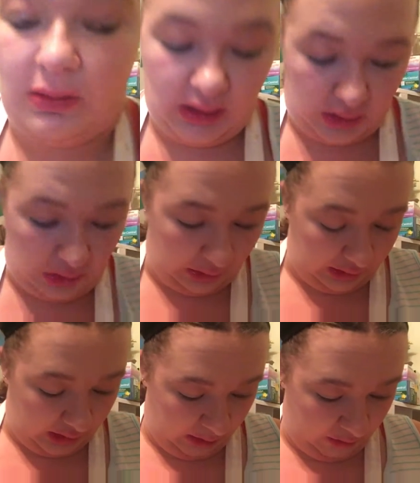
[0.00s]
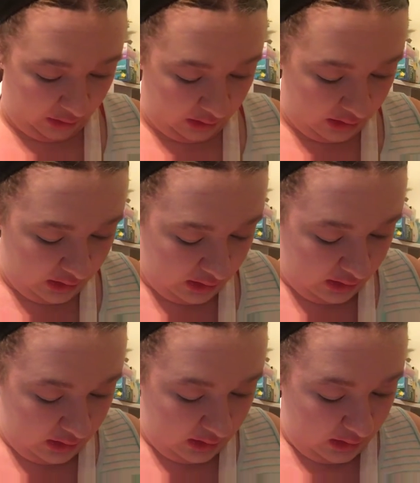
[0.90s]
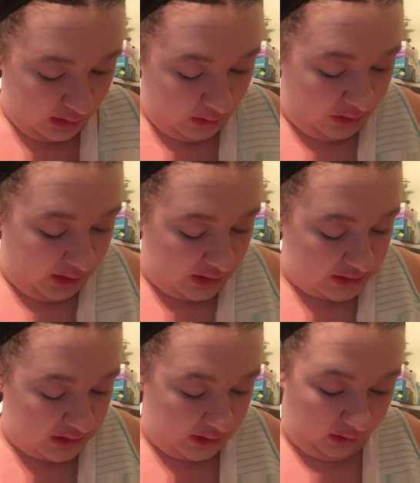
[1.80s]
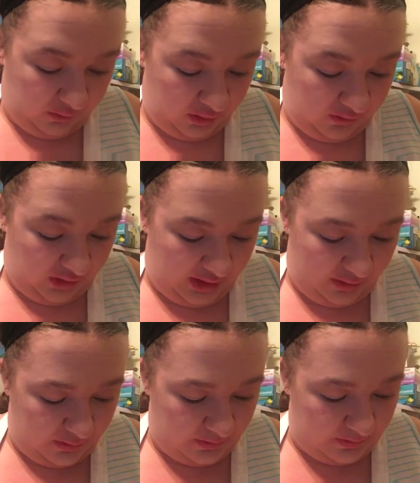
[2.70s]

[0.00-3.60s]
when I turn on the camera. But she can get over it for now.